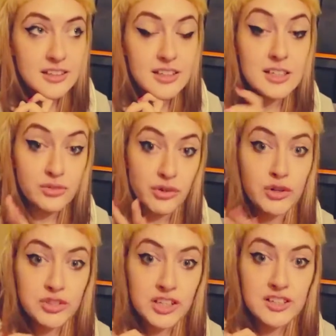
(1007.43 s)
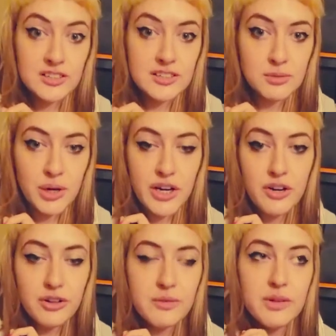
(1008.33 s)
His first kids is what I
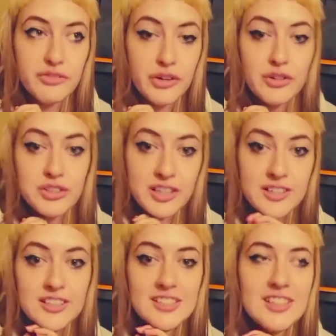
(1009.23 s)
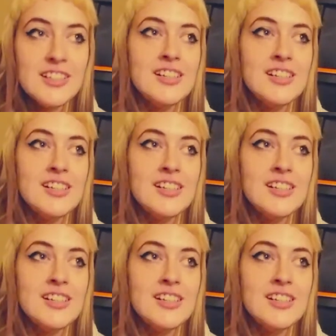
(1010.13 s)
call them, the first kids.